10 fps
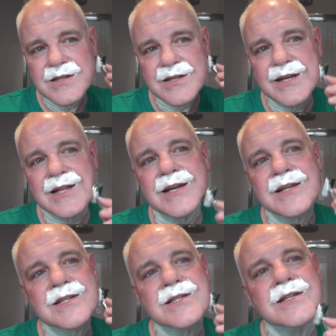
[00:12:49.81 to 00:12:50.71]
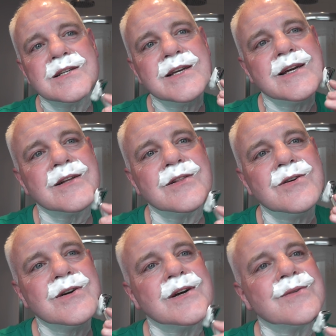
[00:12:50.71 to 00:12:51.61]
The daylight's getting
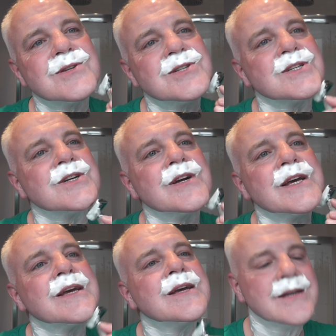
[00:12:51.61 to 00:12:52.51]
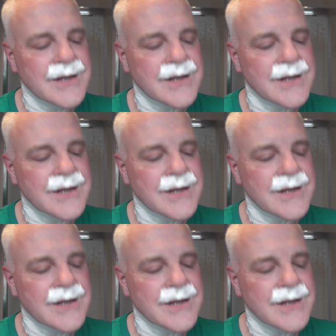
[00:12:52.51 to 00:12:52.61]
longer, which is great.